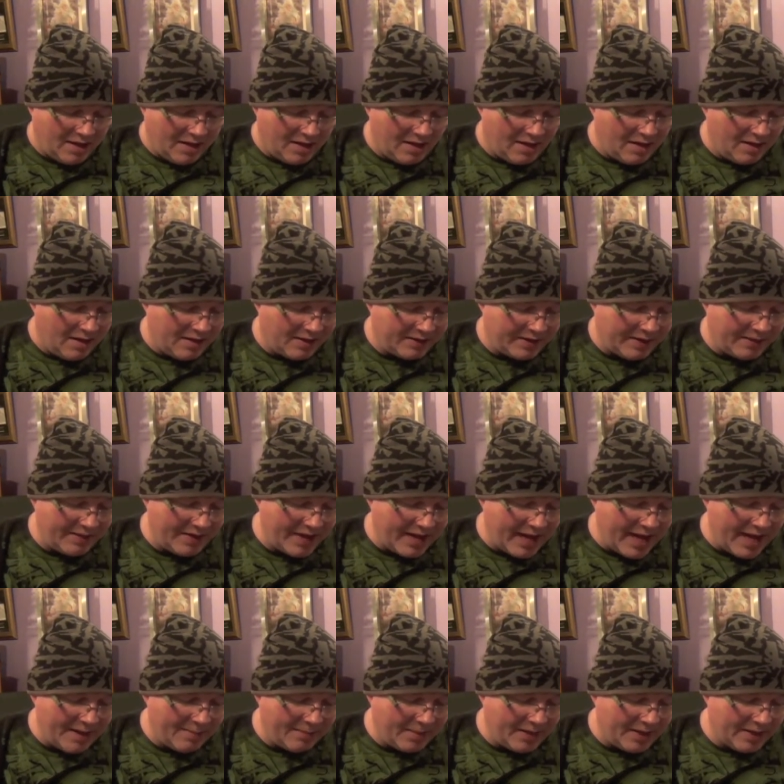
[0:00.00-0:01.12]
This other
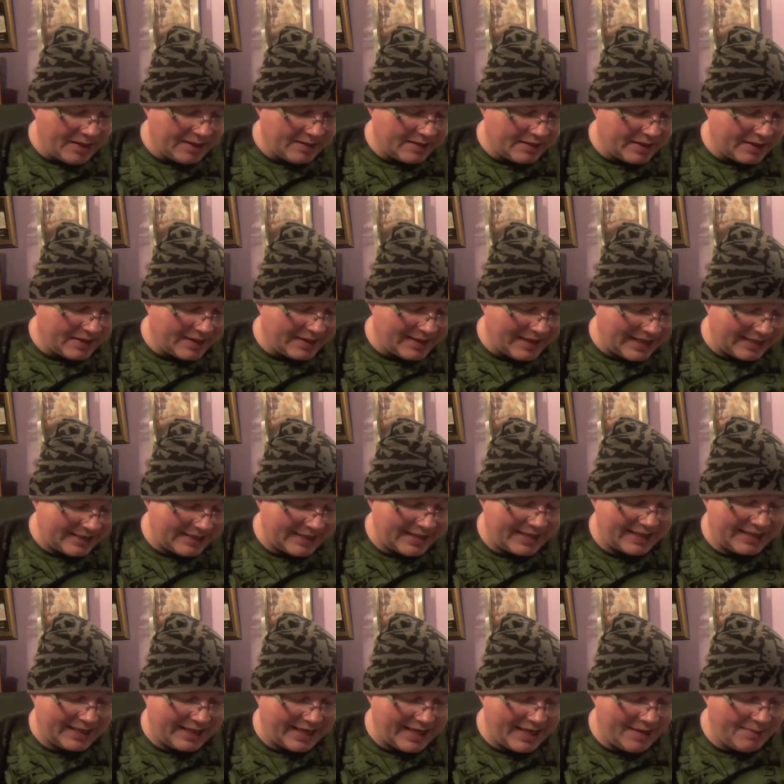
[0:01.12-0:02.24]
game is a classic
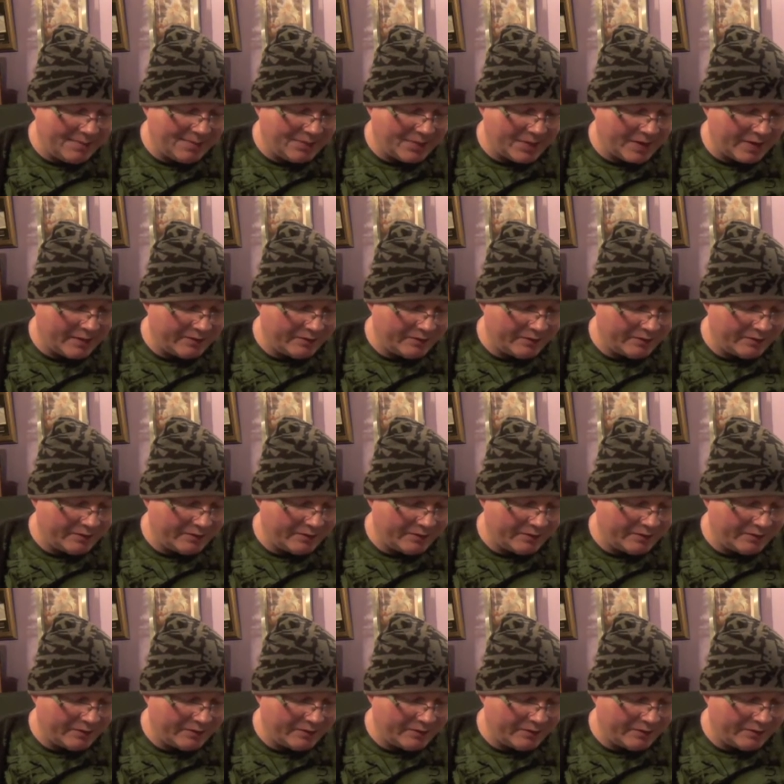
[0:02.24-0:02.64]
game.